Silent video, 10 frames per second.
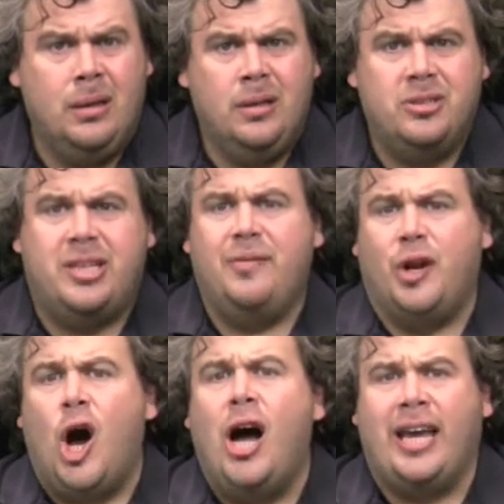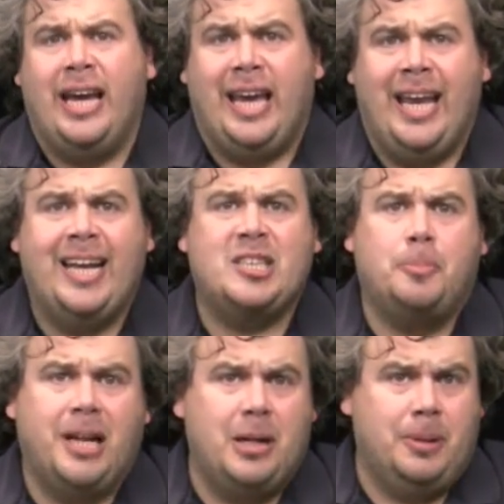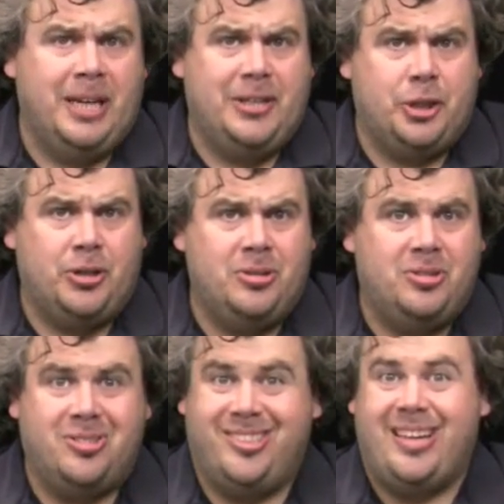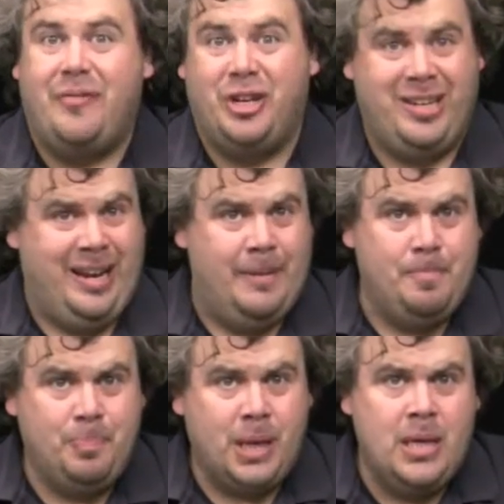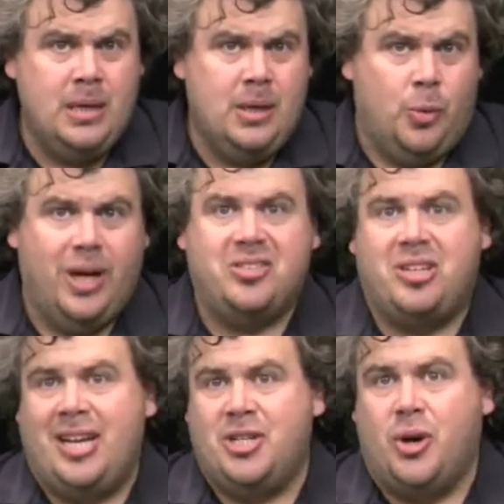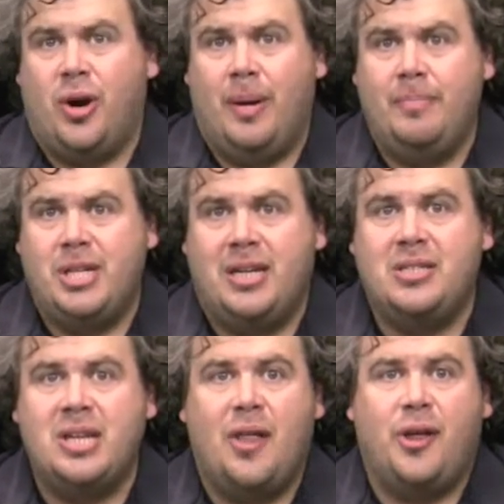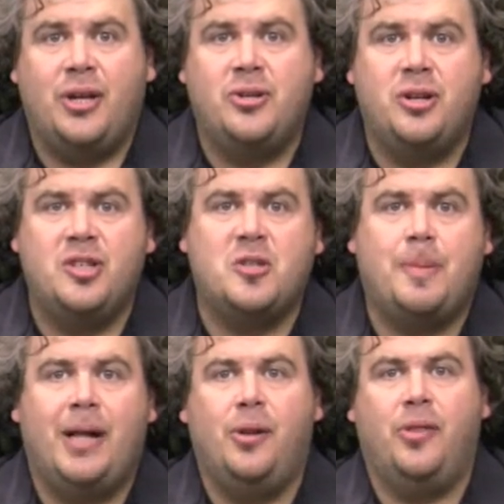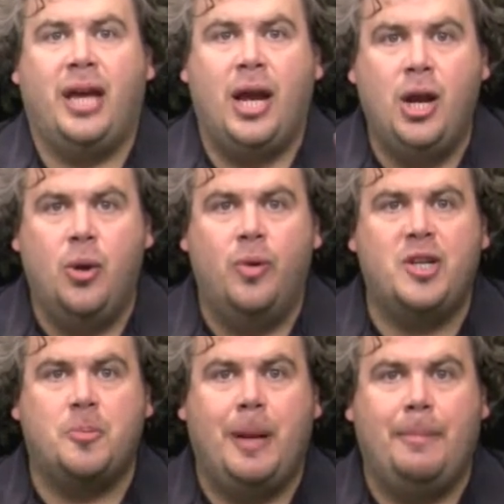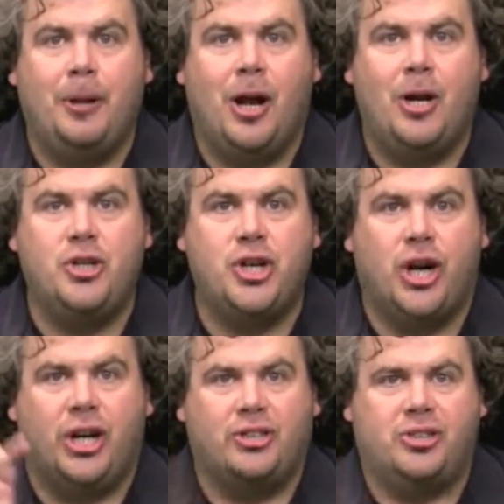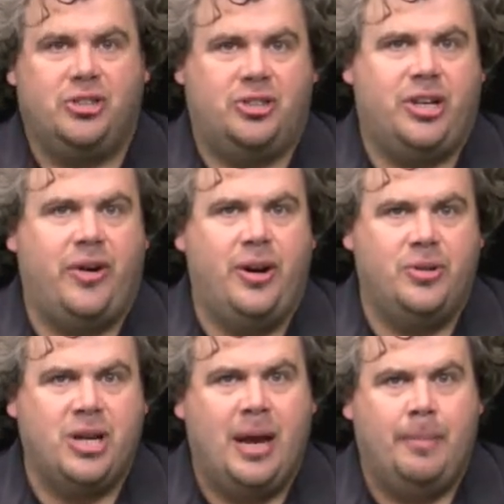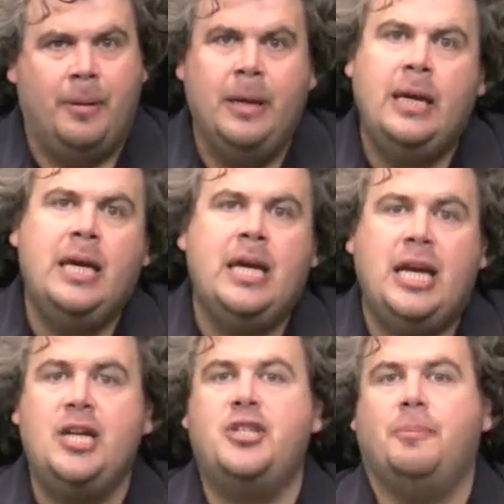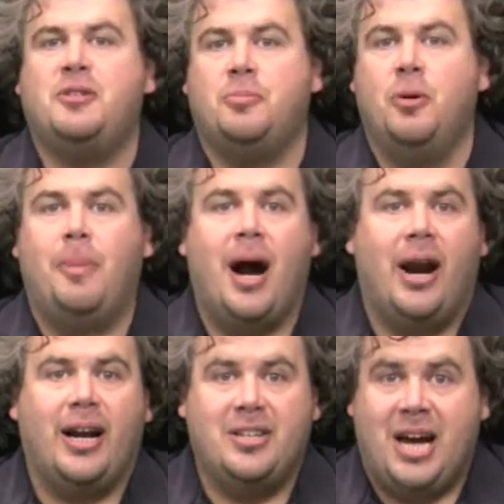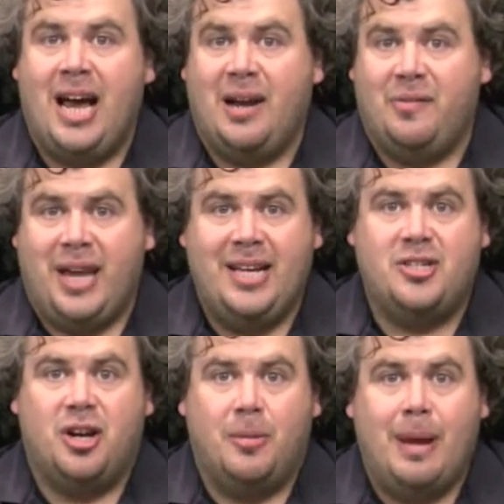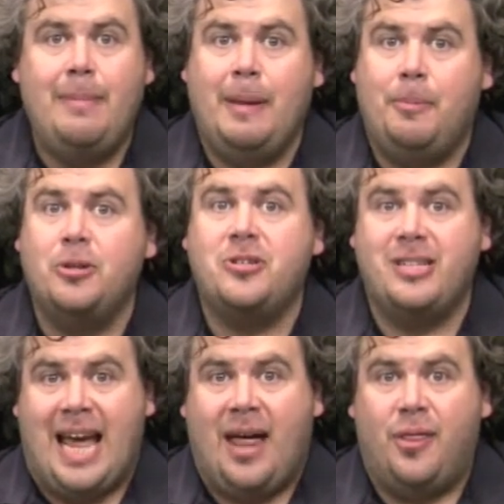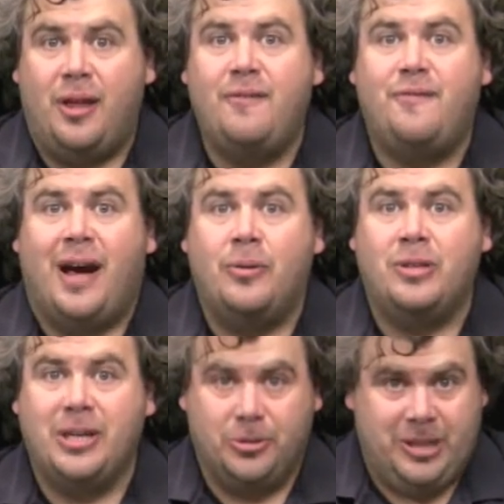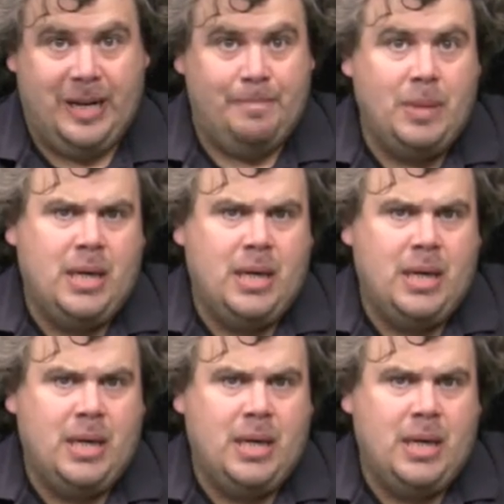Stephen Hawking inexplicably turns 70. Rick Santorum does nothing to dispel the rich people are jerks stereotype. Egypt's Mubarak, dying of cancer, may be put to death if found guilty.